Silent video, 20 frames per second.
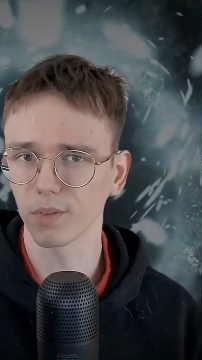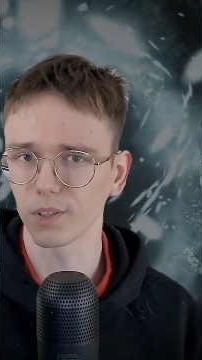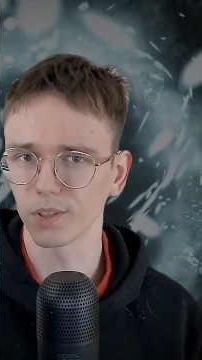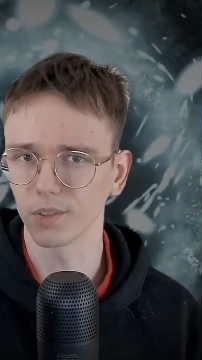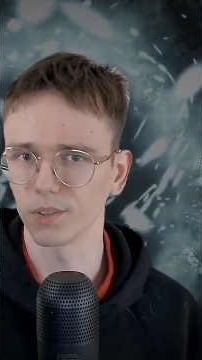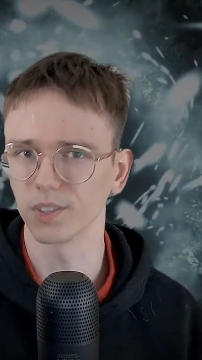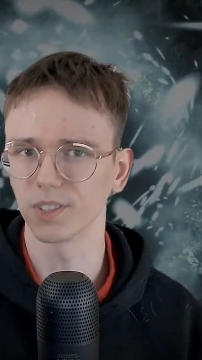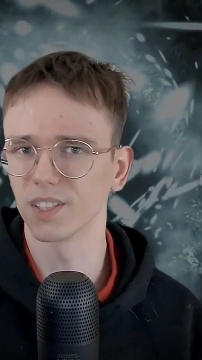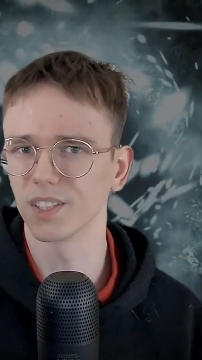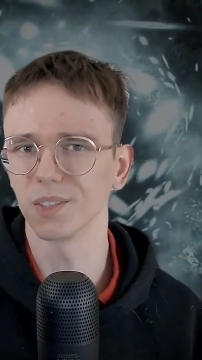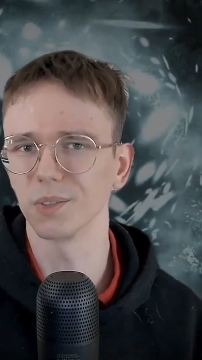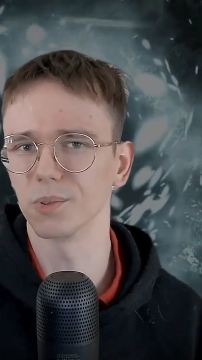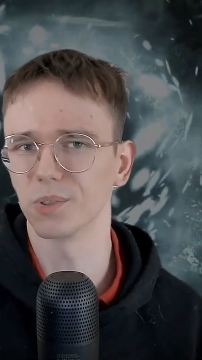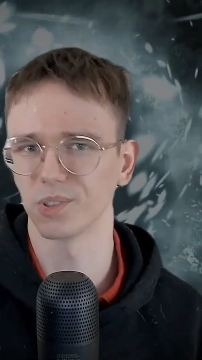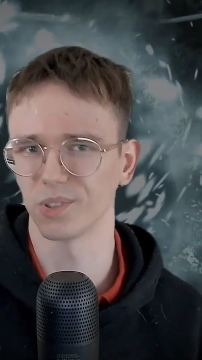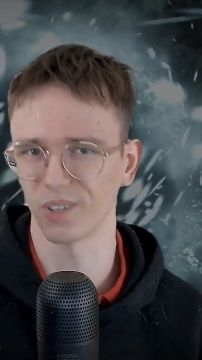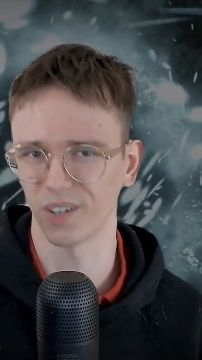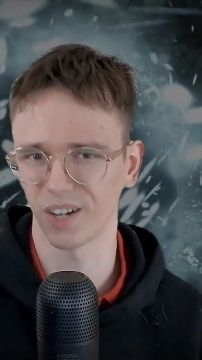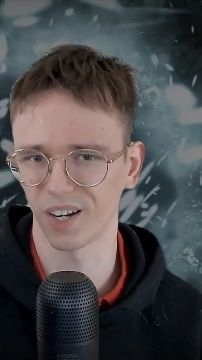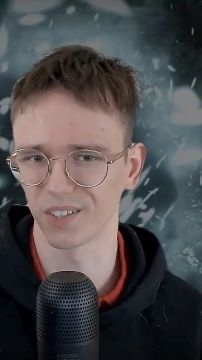you didn't
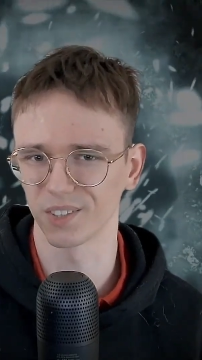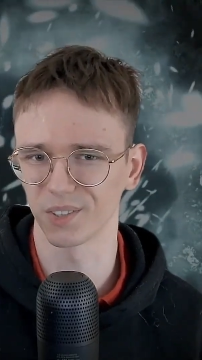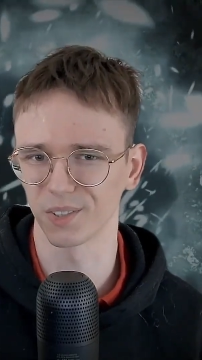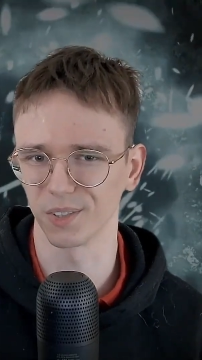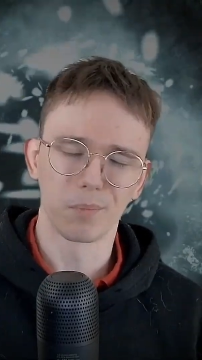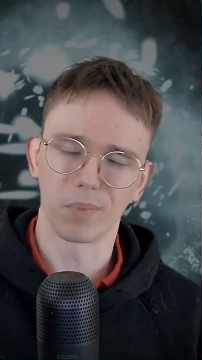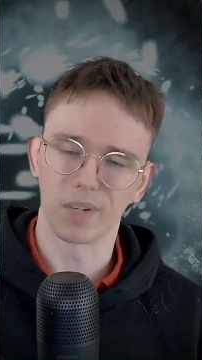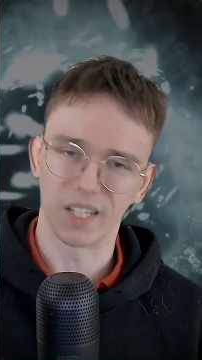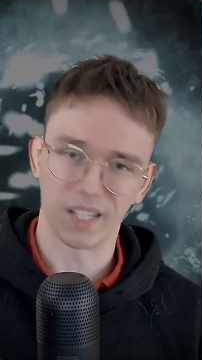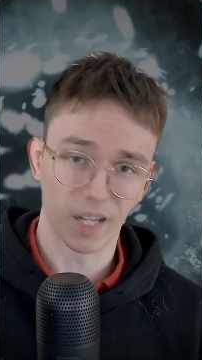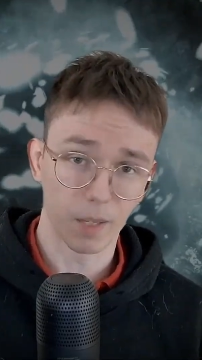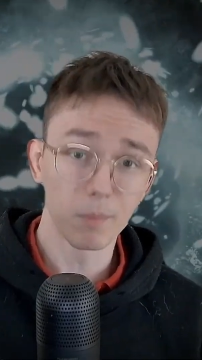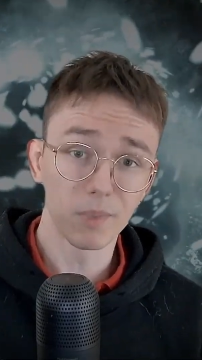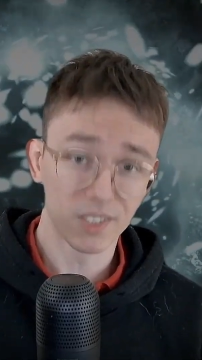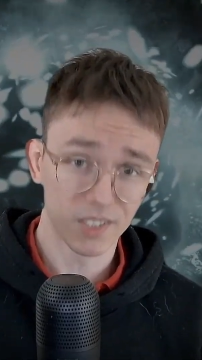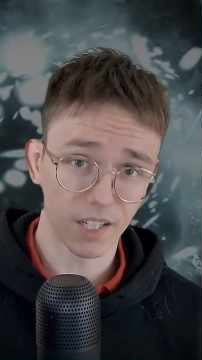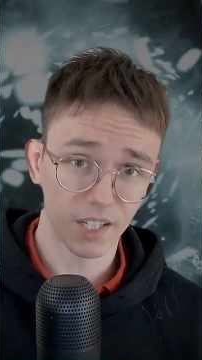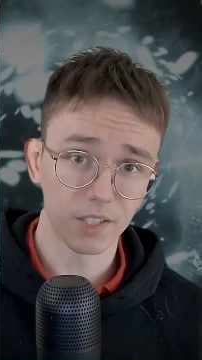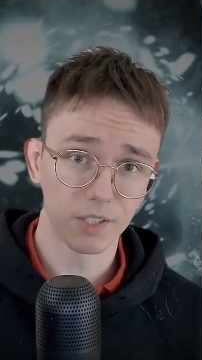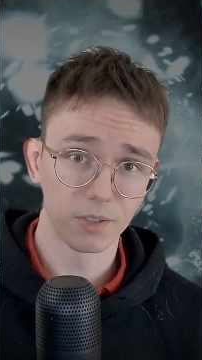lose your hunter, but let me
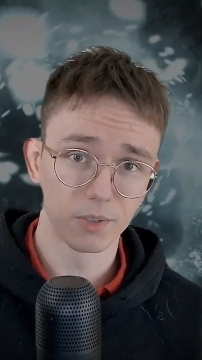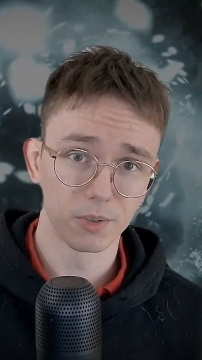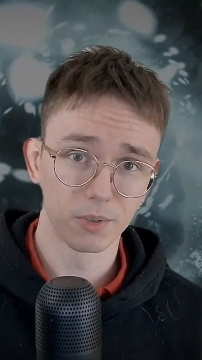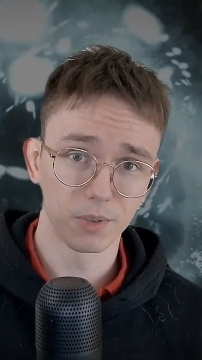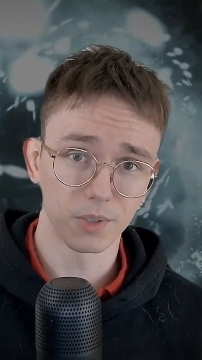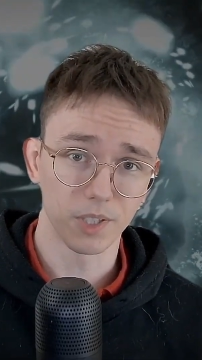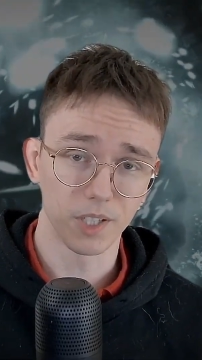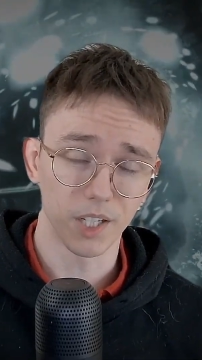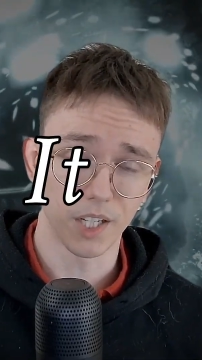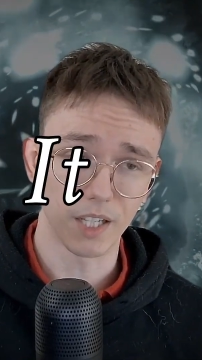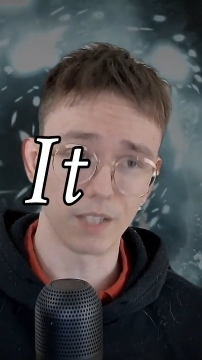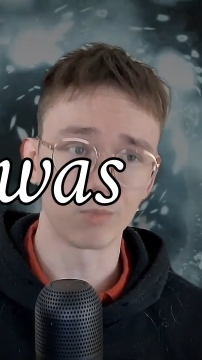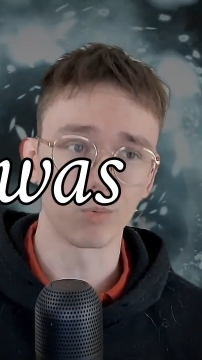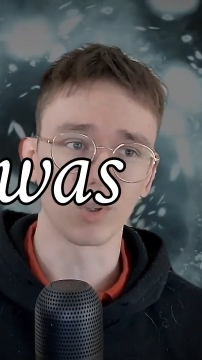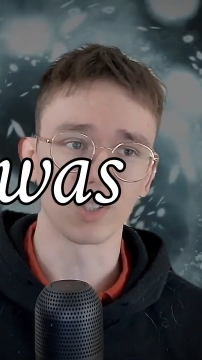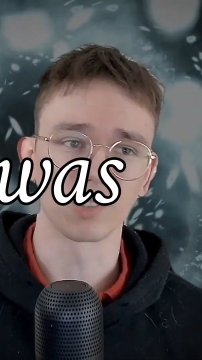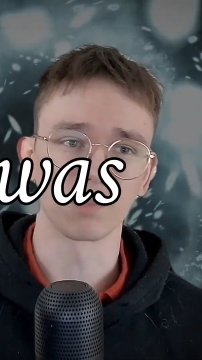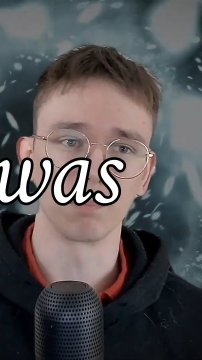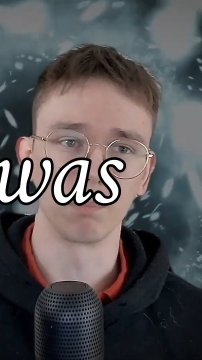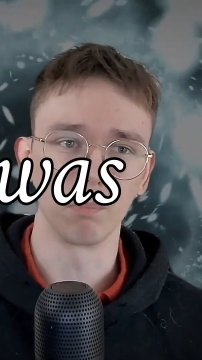tell you, it
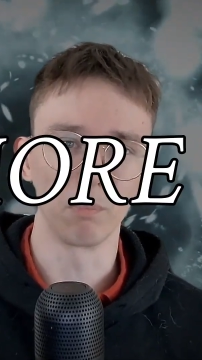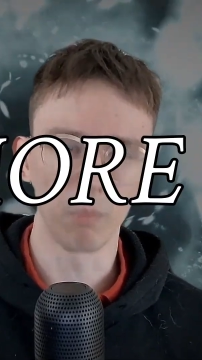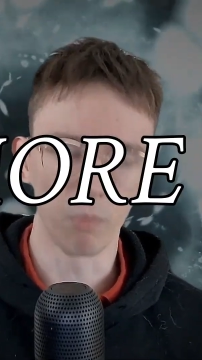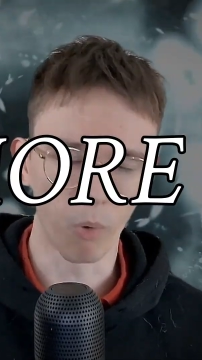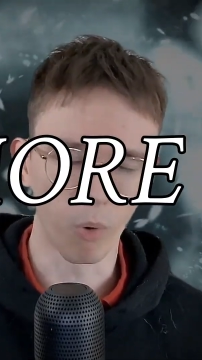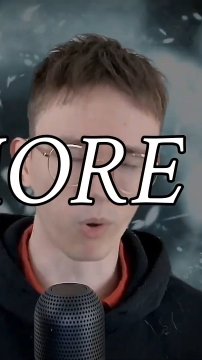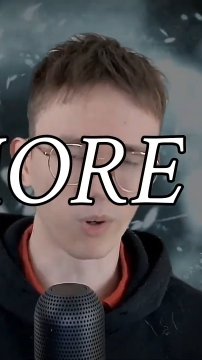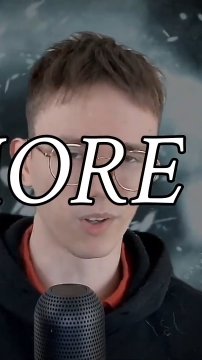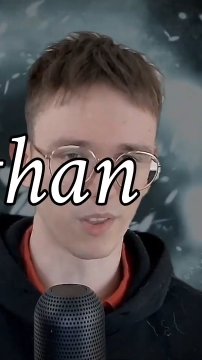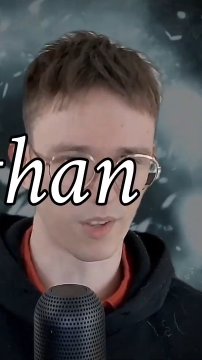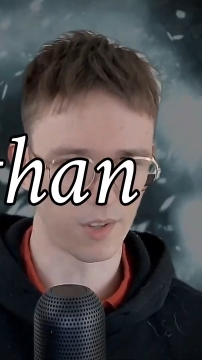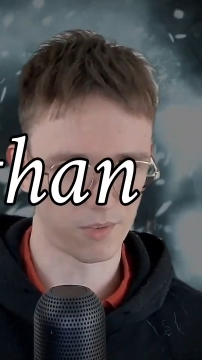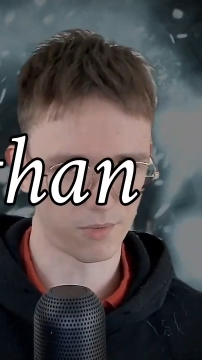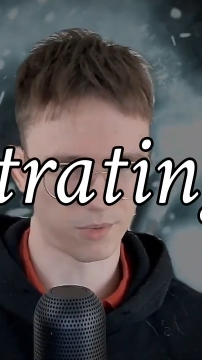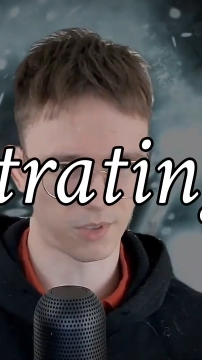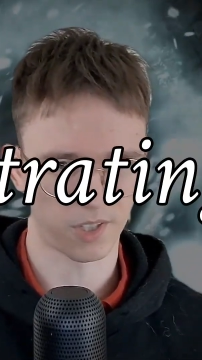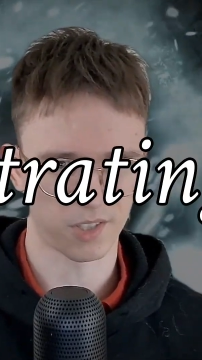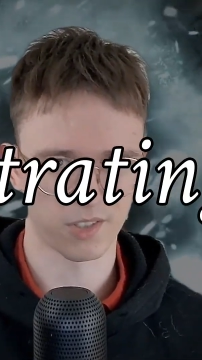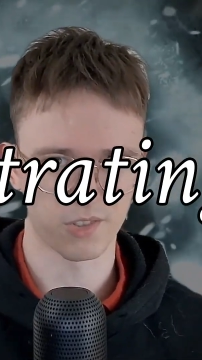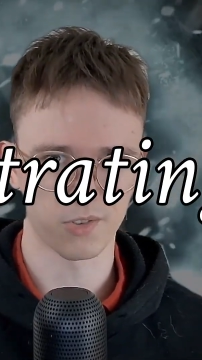was more than
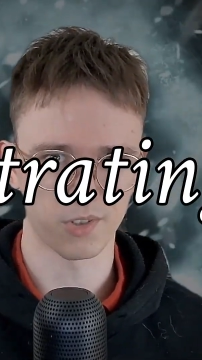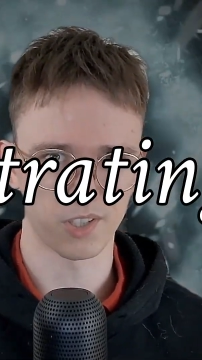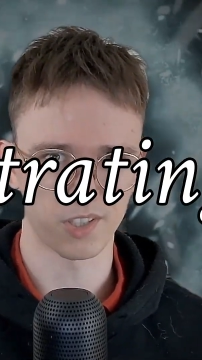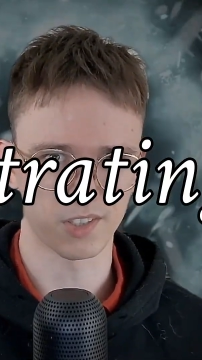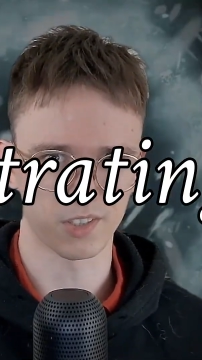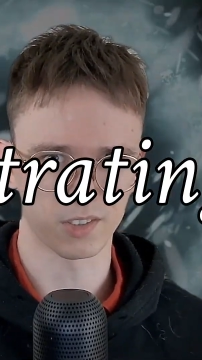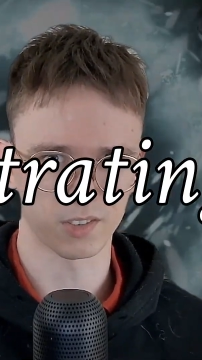frustrating.